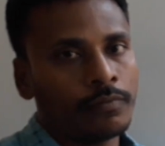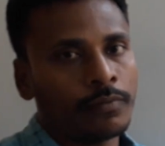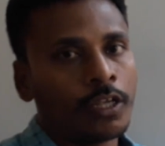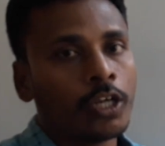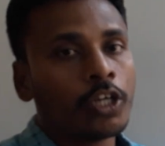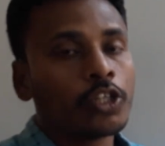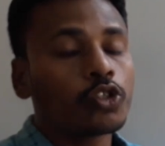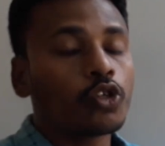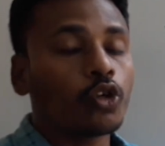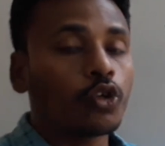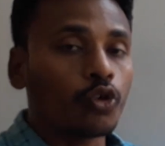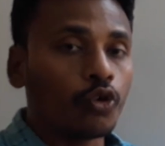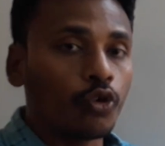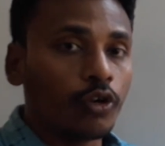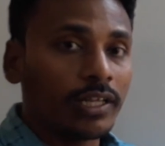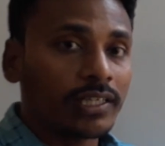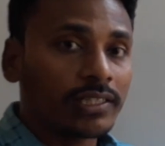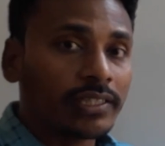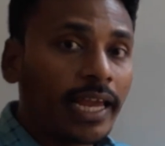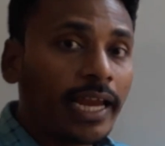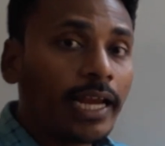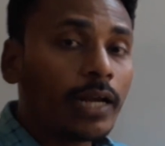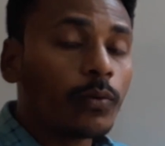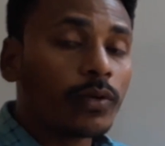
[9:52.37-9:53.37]
So to
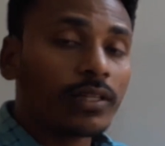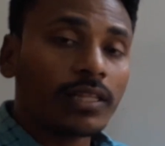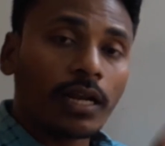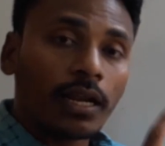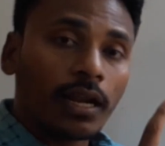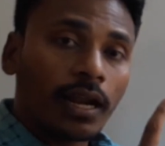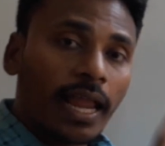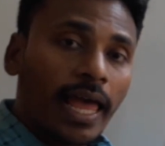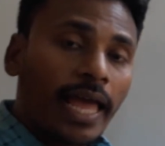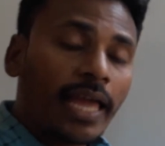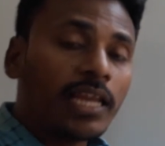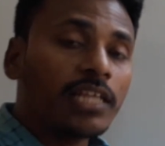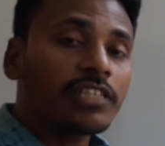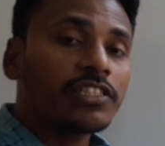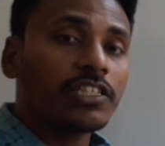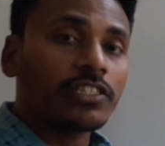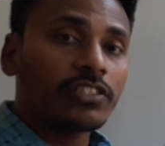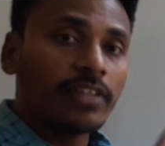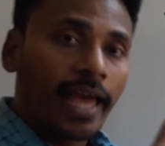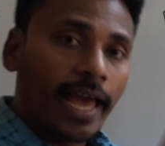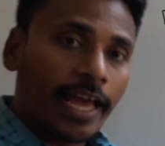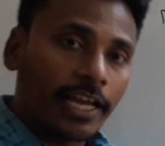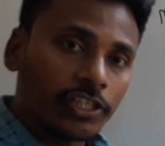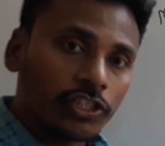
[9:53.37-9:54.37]
decide whether a line is a
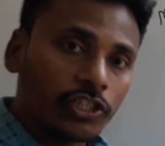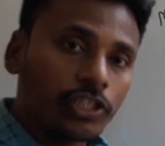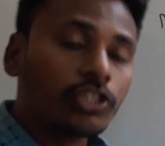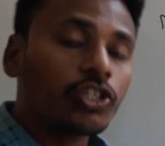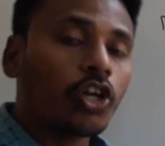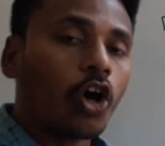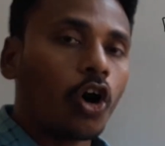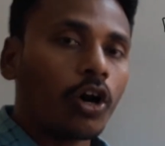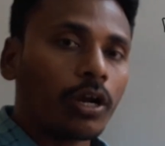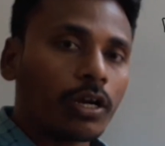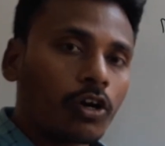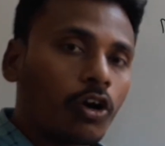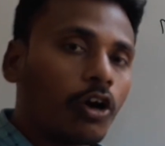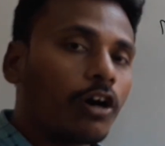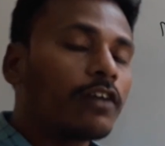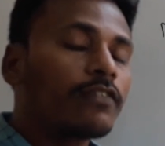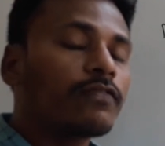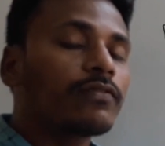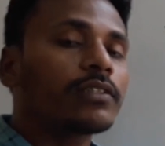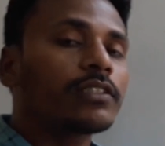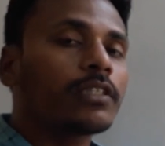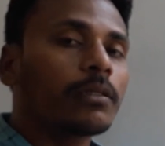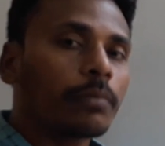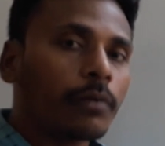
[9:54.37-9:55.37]
tangent or chord
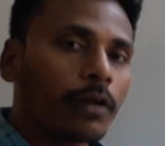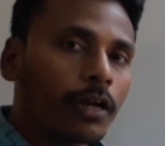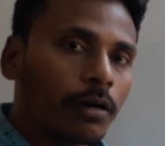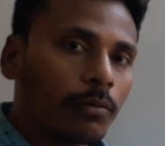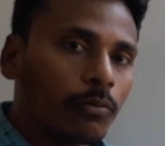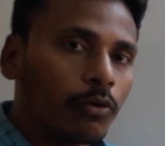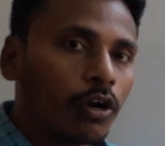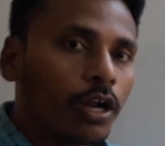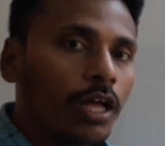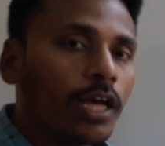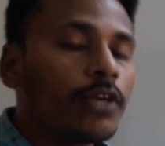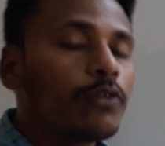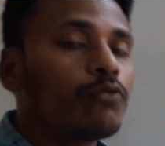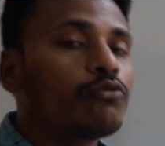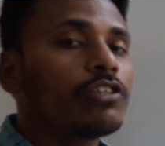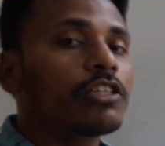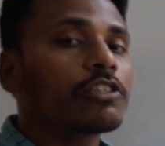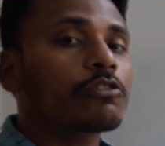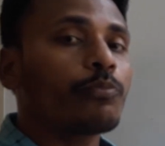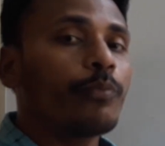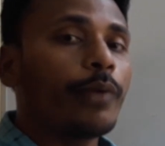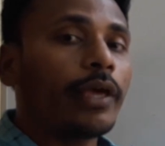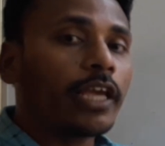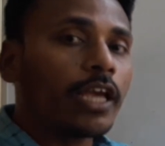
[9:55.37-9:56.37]
for the parabola, you
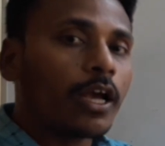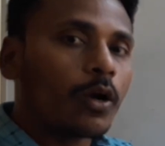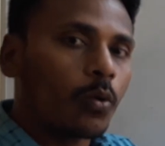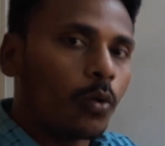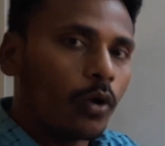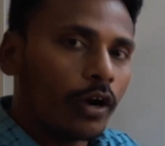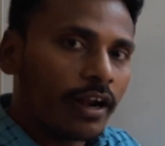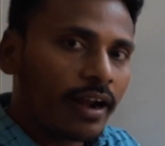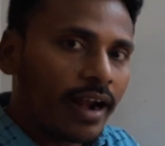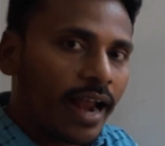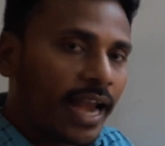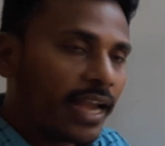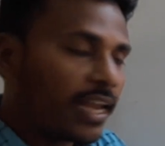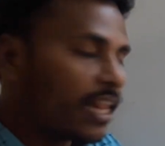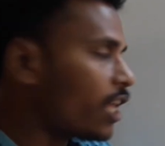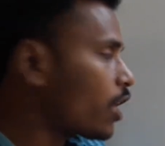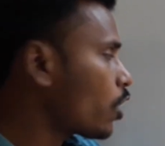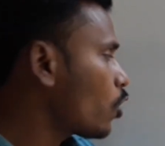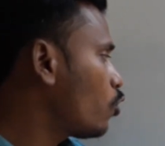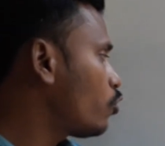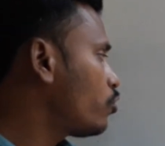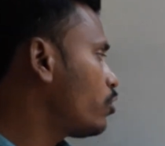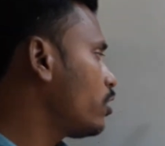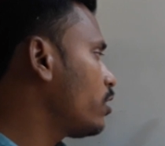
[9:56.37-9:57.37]
just make a quadratic
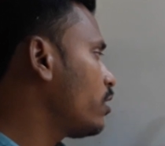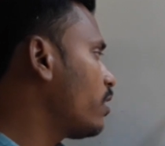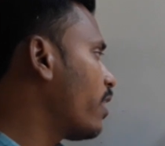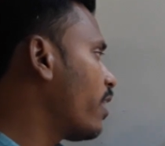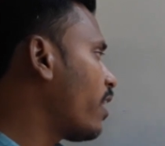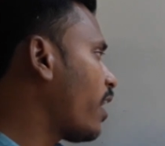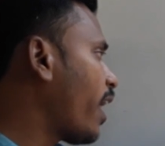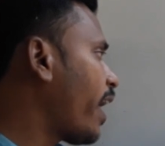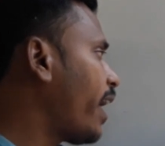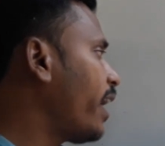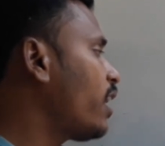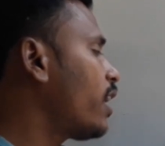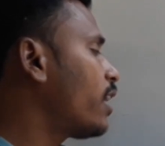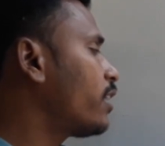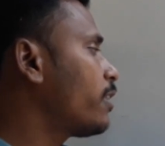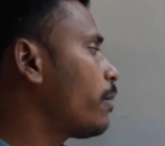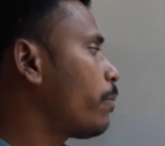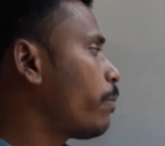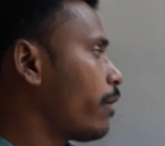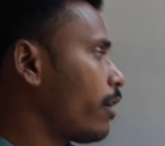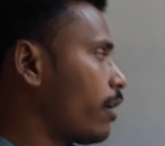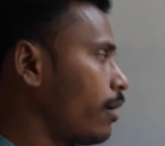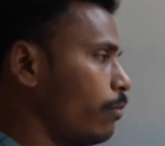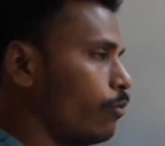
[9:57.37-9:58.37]
using the line and the
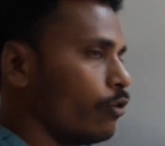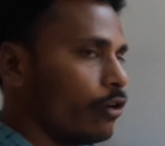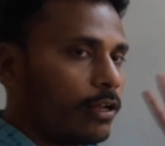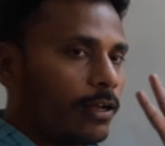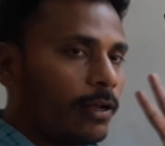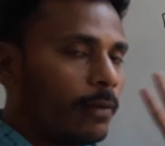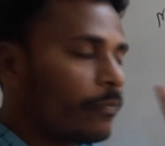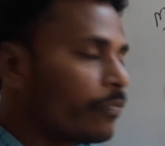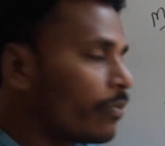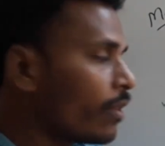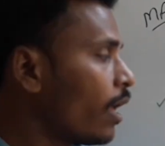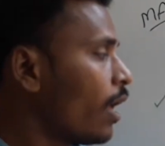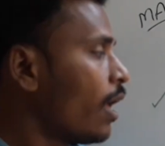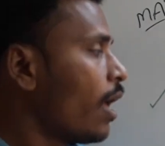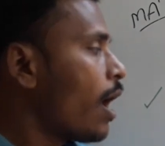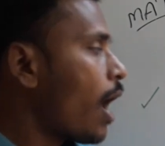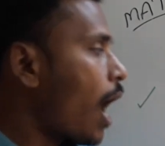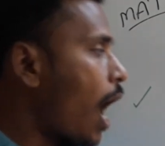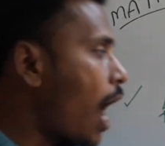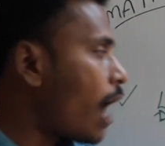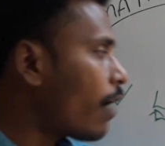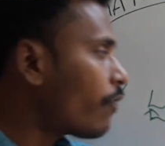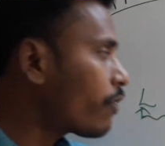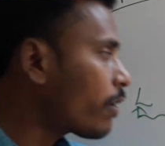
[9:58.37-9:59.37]
parabola.
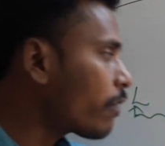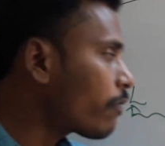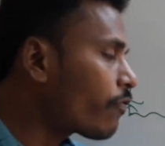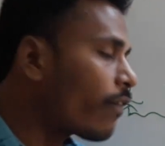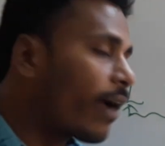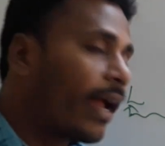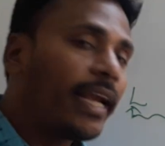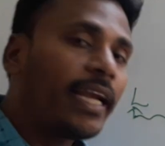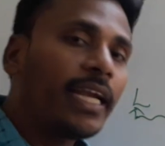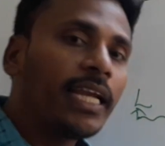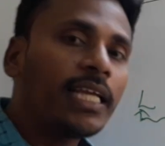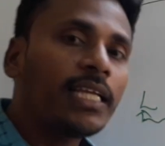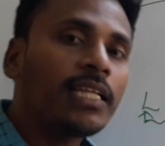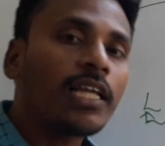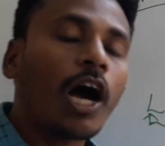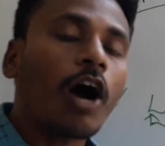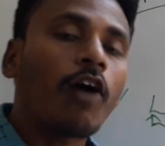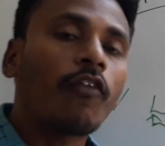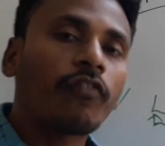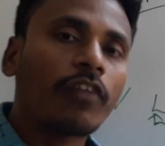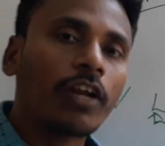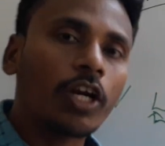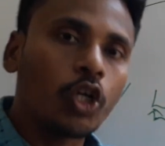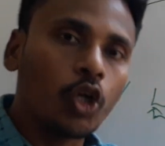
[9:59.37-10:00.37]
After
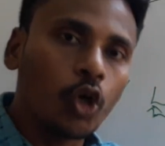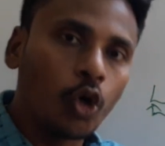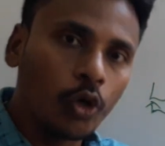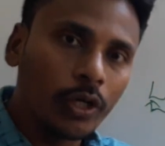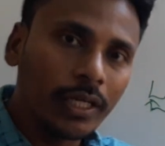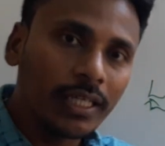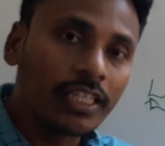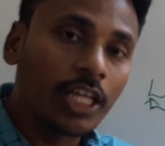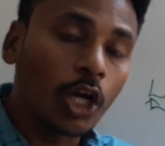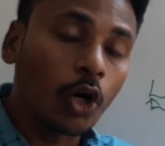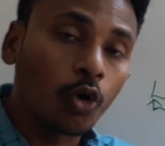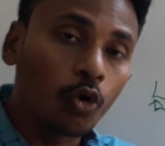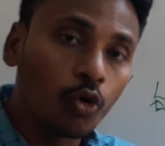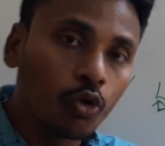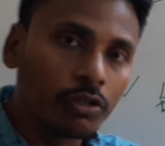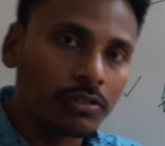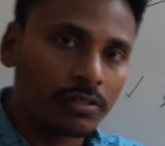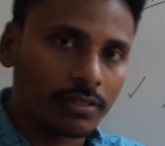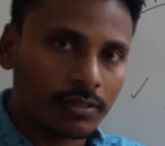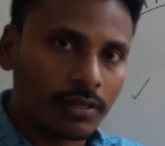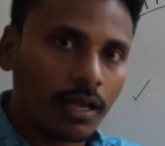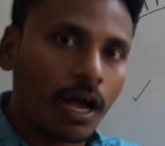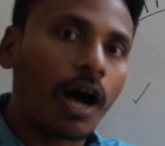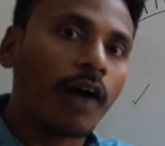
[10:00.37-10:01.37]
knowing the
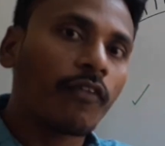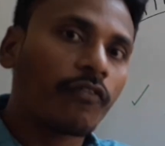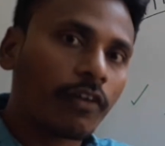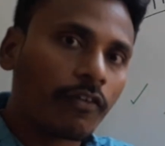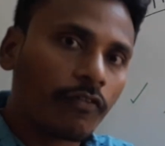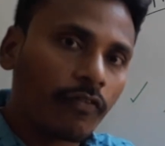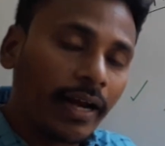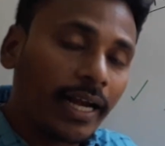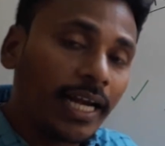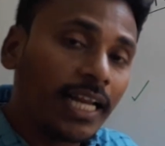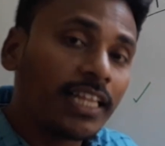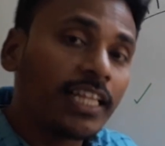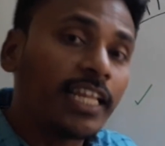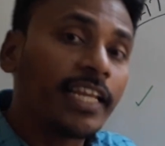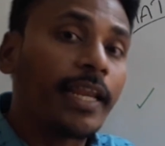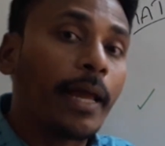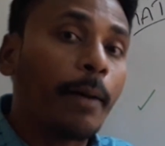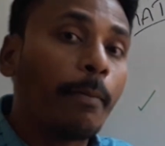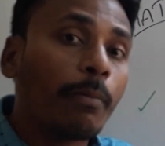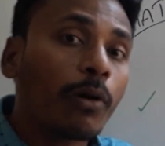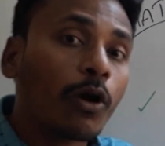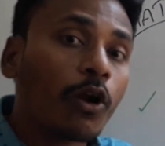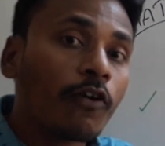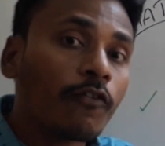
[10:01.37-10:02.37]
roots, after finding the
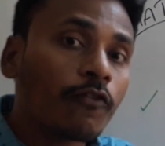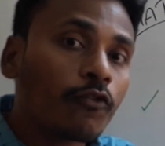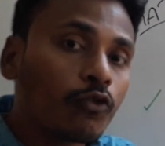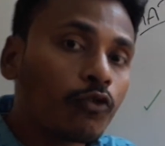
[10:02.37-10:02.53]
number of